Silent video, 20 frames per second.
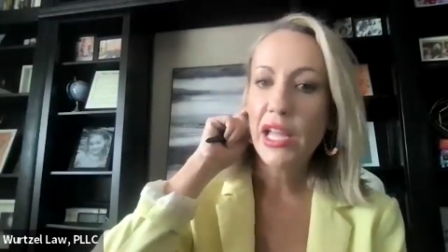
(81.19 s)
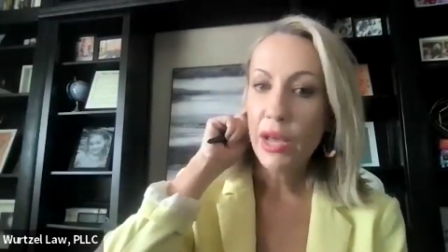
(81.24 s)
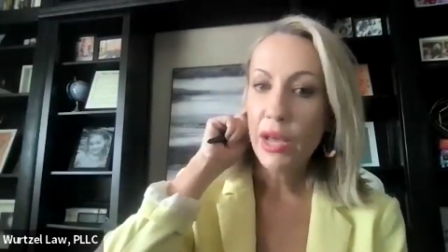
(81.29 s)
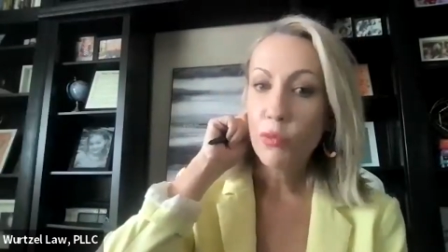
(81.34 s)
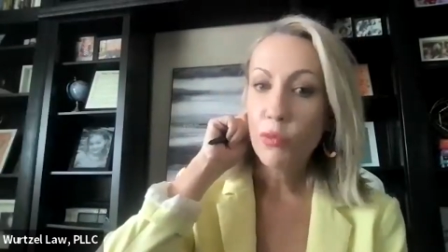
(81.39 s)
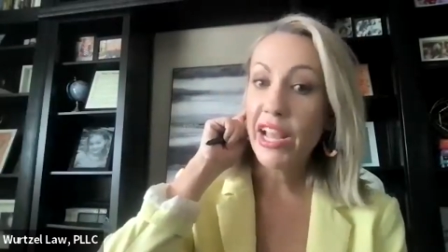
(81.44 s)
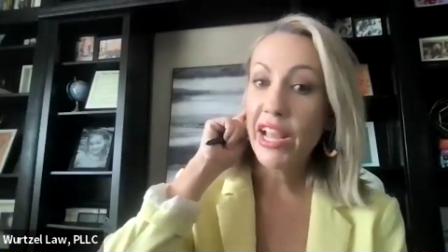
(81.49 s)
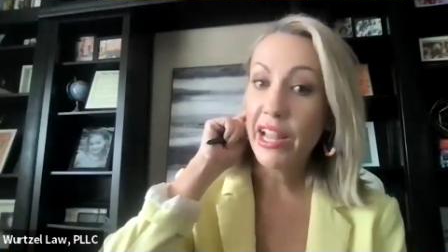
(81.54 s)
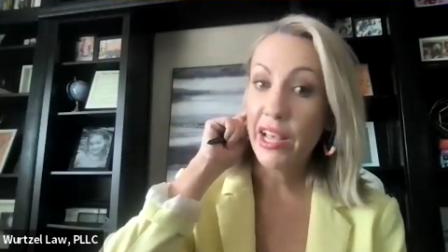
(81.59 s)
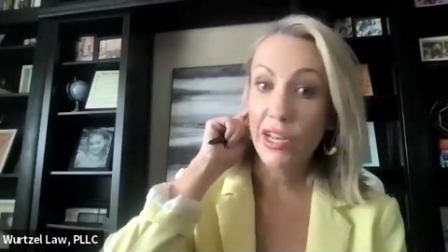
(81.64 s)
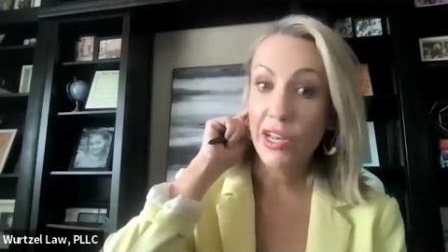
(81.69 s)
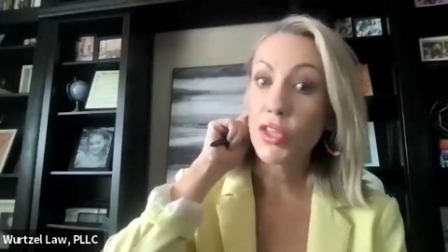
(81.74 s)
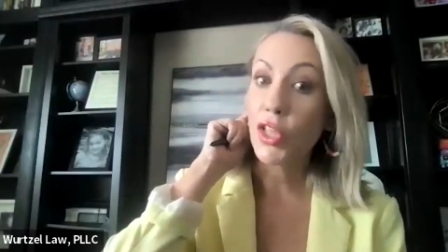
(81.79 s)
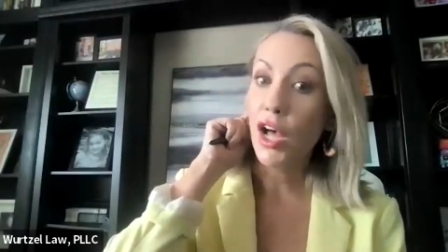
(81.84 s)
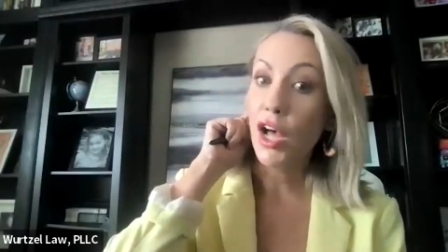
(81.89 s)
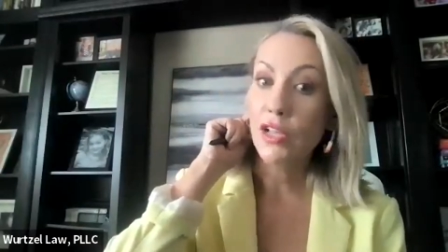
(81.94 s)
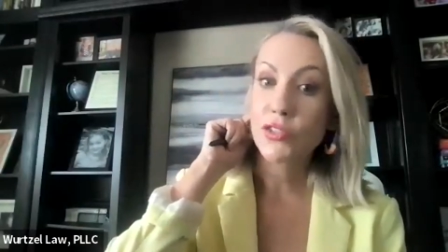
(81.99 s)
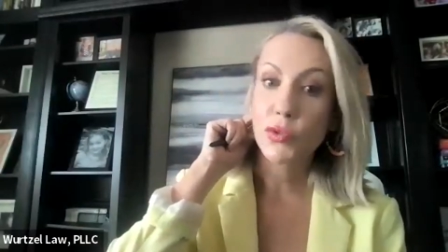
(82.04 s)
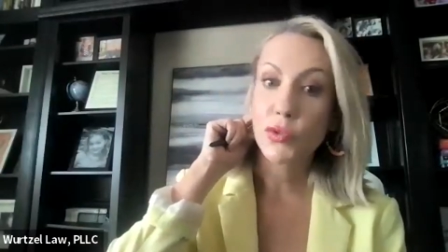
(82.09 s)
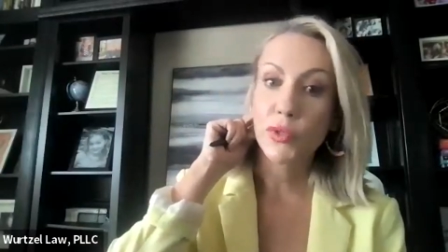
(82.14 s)
right out of
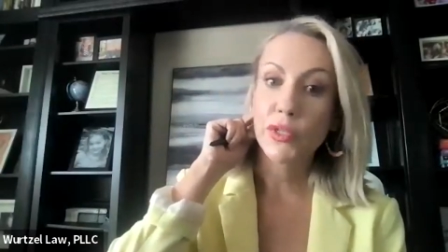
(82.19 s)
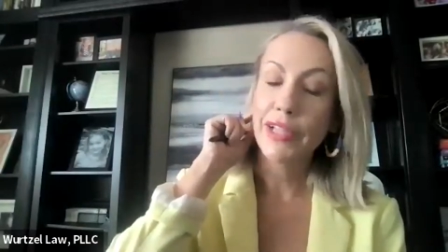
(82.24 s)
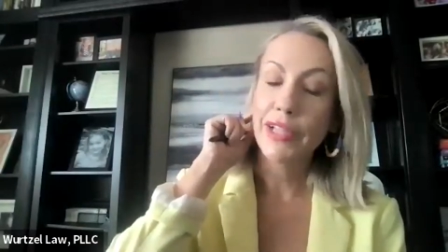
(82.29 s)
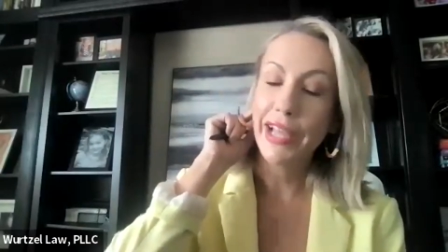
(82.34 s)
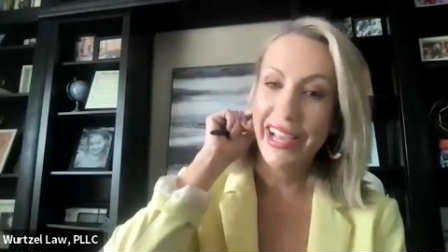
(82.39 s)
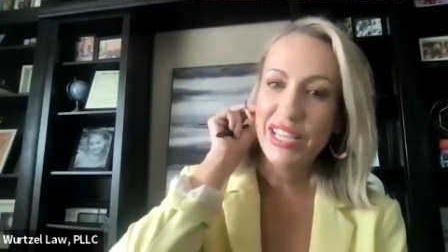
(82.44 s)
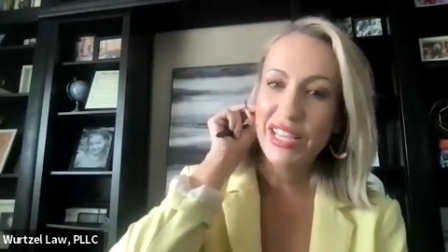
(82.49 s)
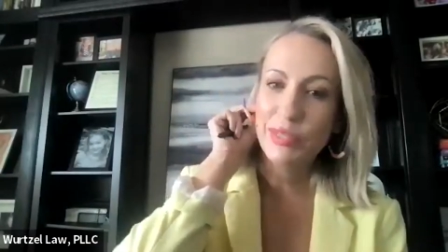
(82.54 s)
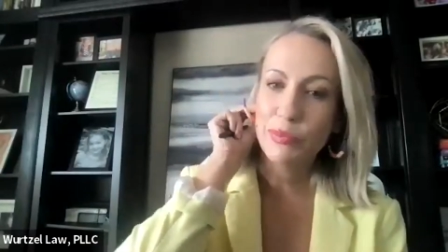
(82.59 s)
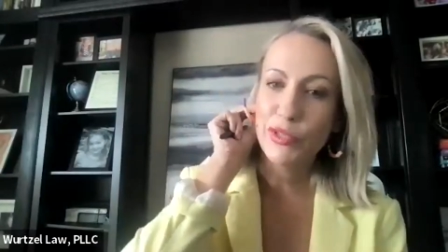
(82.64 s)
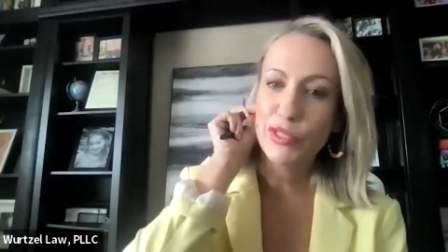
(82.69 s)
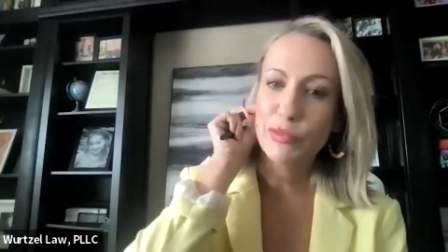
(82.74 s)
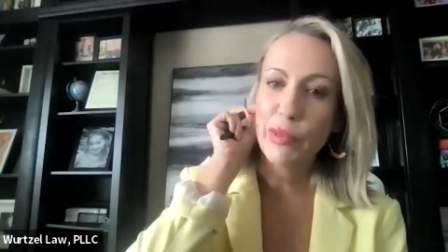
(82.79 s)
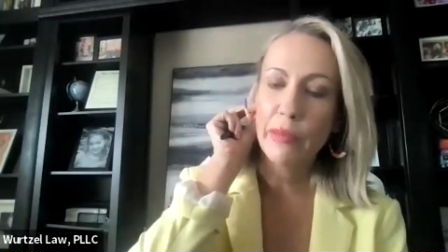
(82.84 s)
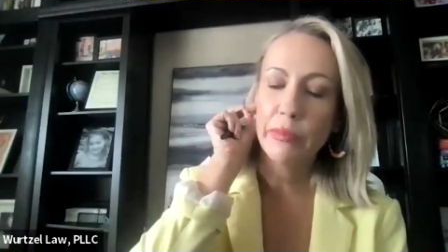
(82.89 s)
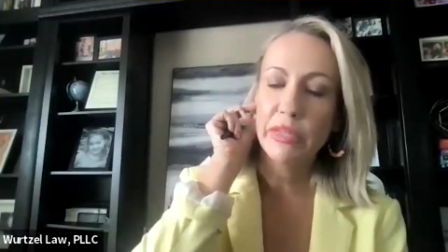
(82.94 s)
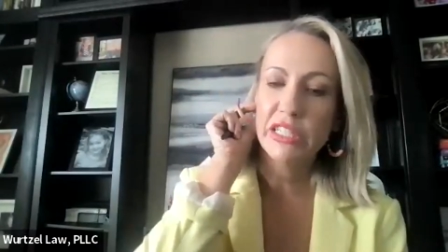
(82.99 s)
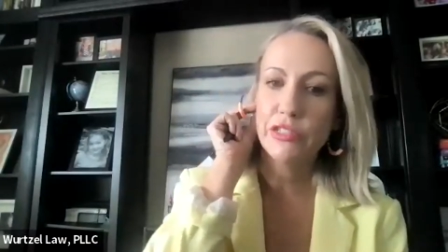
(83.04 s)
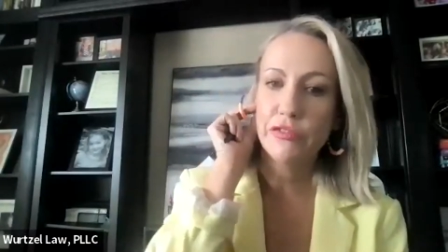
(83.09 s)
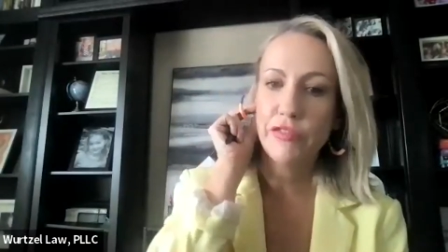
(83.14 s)
law school, as most
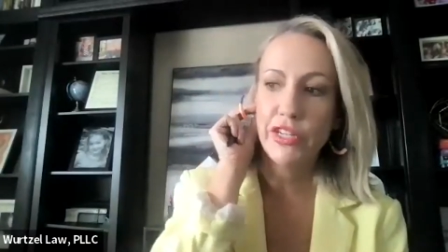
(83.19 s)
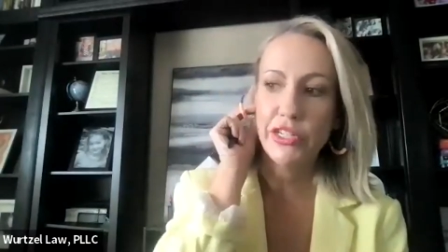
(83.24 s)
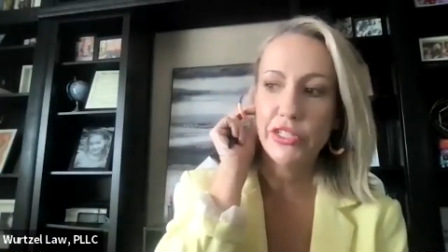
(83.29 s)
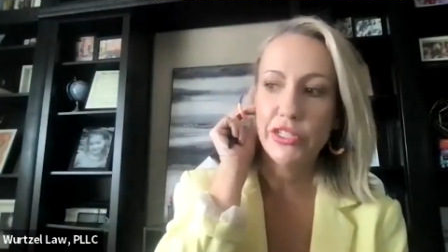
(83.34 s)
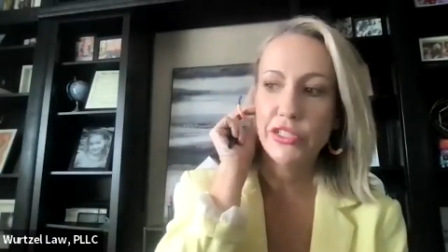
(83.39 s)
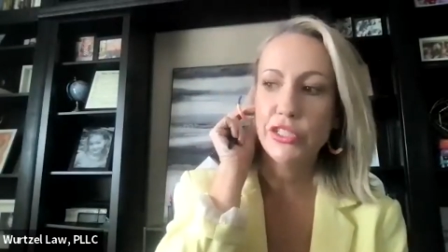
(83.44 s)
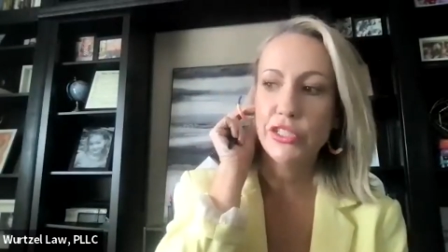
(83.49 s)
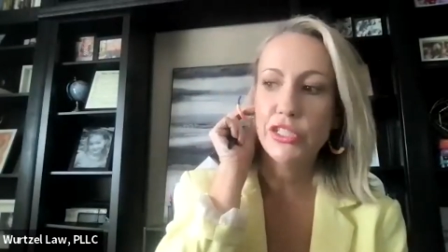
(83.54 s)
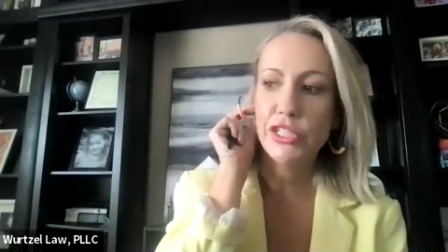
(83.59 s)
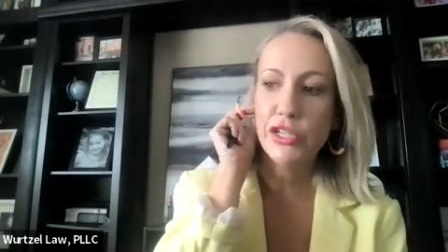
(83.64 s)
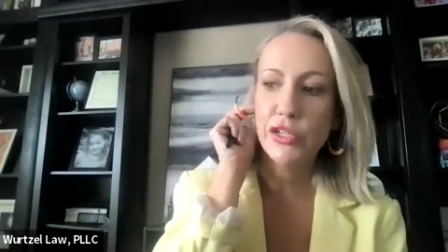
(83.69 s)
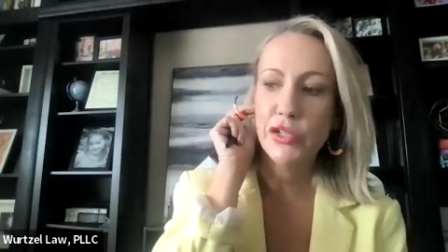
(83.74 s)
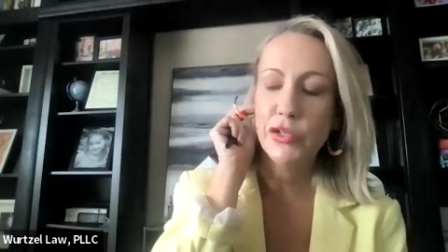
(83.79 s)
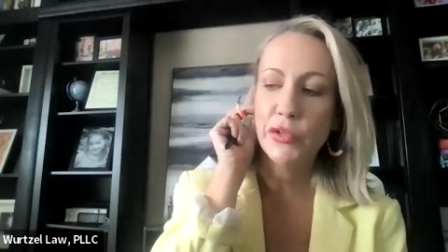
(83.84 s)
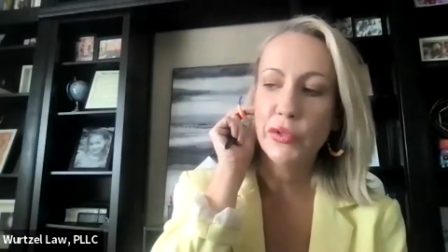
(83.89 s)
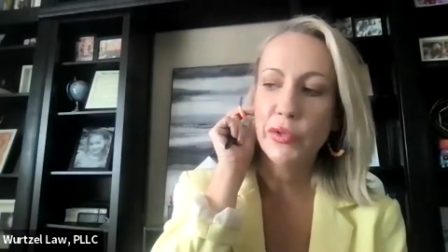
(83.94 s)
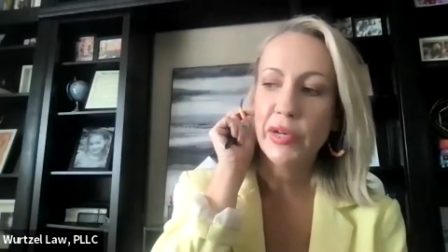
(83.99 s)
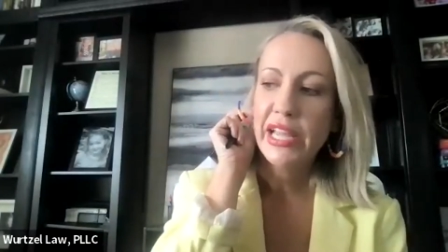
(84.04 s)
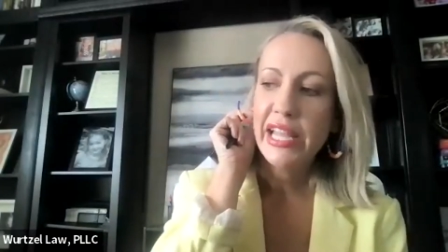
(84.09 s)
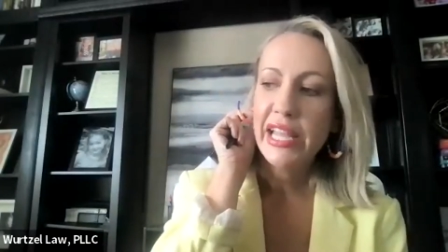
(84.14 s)
public defenders
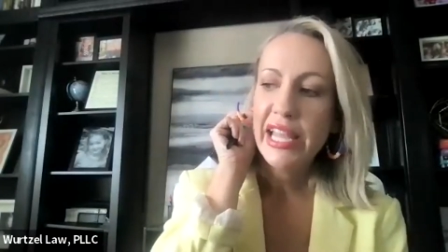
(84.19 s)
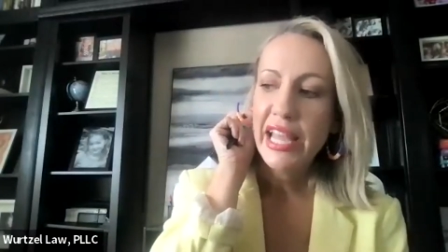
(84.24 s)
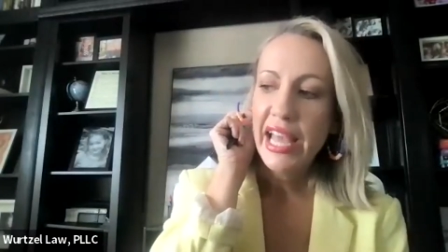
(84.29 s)
do.